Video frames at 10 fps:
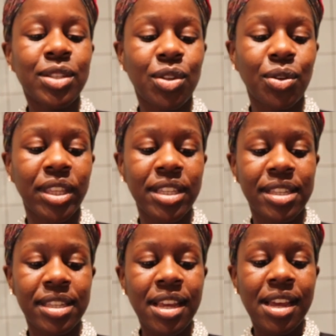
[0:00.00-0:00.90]
So
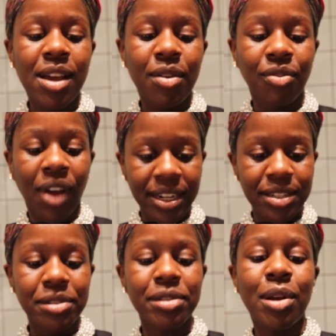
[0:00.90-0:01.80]
this
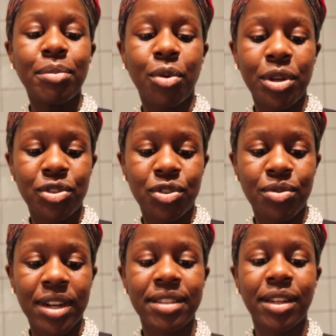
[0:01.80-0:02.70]
vital
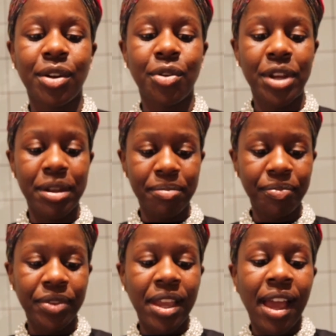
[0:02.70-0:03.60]
moisturizing
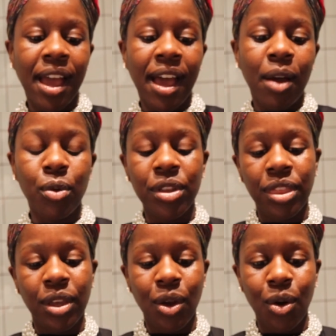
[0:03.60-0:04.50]
cream
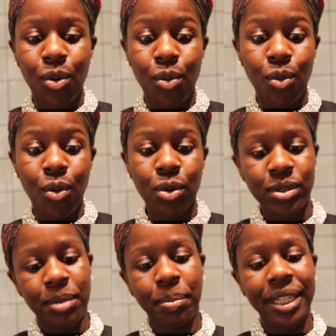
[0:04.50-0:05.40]
with
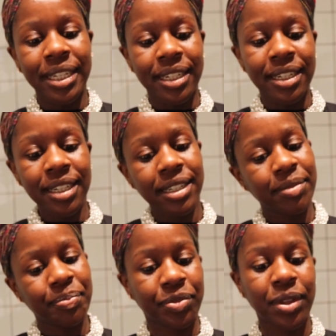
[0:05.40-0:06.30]
rosehipine,
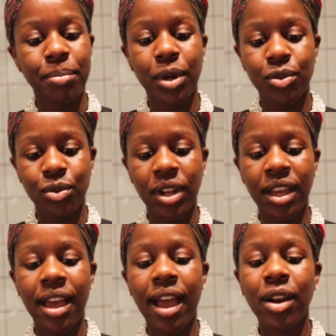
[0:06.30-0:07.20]

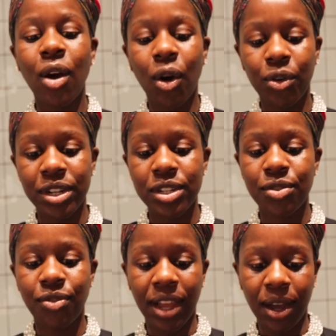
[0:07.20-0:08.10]
marula, and
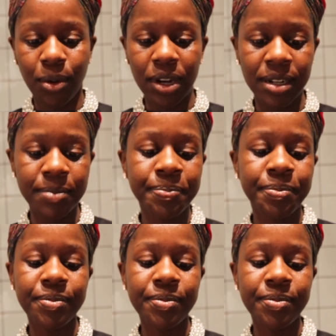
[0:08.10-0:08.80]
orange flower.